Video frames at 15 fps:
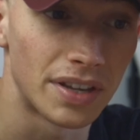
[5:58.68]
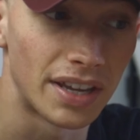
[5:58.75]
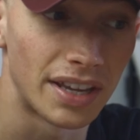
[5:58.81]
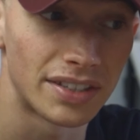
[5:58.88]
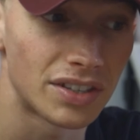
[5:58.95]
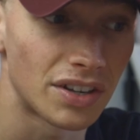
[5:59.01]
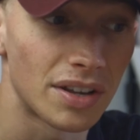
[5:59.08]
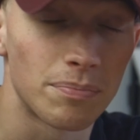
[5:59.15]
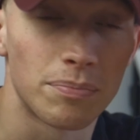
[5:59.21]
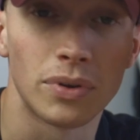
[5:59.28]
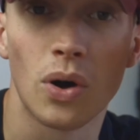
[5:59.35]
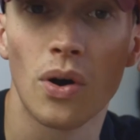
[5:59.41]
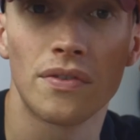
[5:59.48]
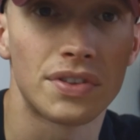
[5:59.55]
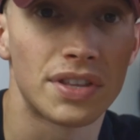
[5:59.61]
it's gonna
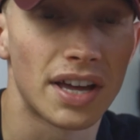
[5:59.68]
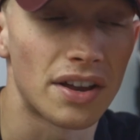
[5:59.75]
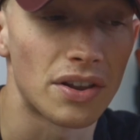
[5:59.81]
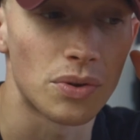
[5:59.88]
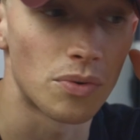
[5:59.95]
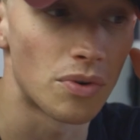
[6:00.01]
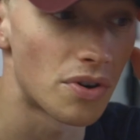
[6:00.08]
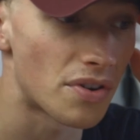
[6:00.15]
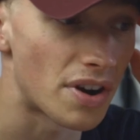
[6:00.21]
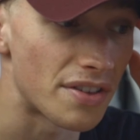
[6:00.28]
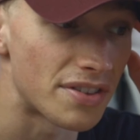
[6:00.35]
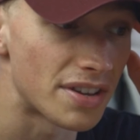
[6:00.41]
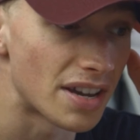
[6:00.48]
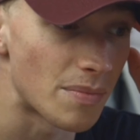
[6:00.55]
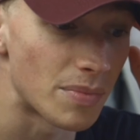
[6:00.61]
blow everything out of the water. I
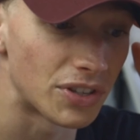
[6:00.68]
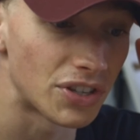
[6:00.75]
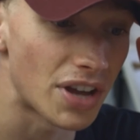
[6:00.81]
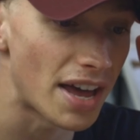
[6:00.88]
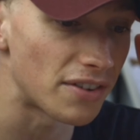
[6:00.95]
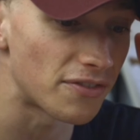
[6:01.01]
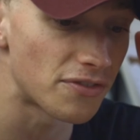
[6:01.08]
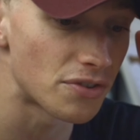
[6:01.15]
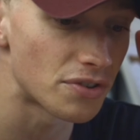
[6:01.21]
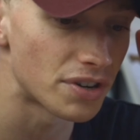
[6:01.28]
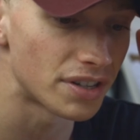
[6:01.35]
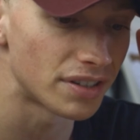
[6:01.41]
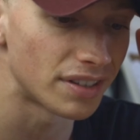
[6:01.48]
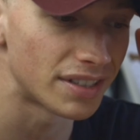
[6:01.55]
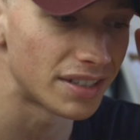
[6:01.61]
think I'm excited
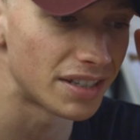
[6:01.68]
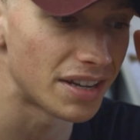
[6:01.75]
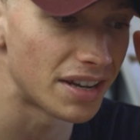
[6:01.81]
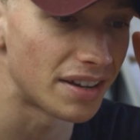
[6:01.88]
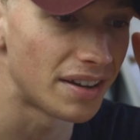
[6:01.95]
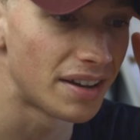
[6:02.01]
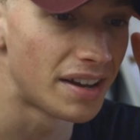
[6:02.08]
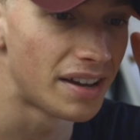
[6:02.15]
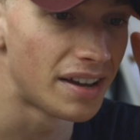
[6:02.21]
for it. Let's see